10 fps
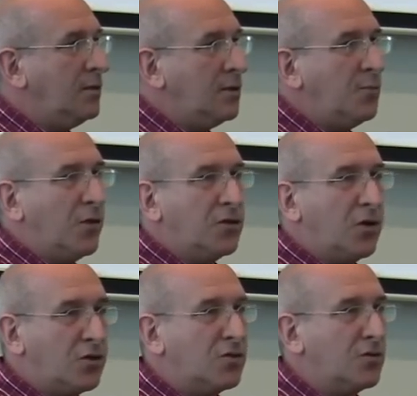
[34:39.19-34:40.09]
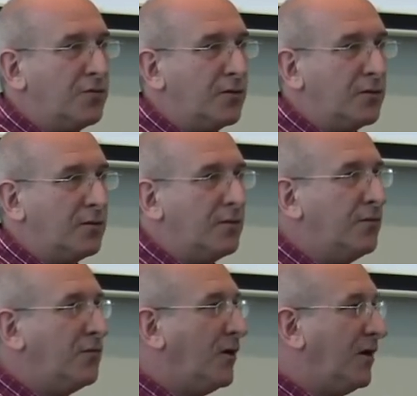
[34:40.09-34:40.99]
Think about couch surfing,
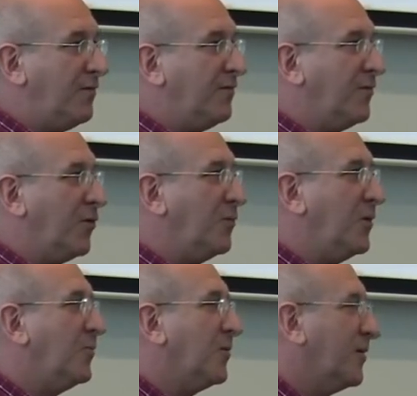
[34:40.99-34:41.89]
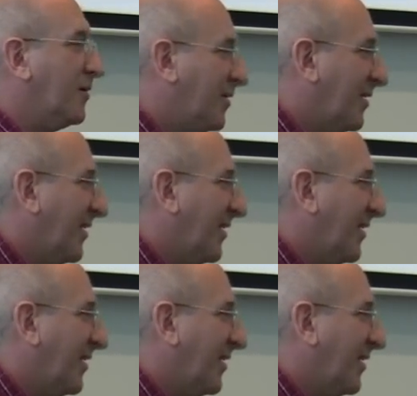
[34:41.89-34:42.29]
if you have young people,